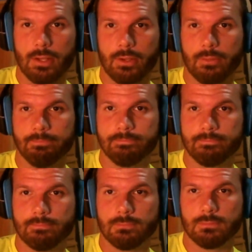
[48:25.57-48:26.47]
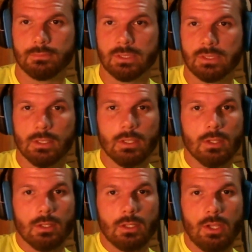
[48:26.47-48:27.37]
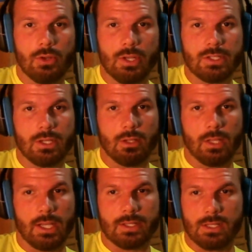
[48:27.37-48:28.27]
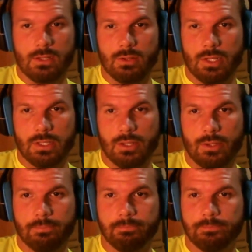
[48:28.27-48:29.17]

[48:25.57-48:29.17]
don't know. You don't need to know. Like I said, you don't need to know it.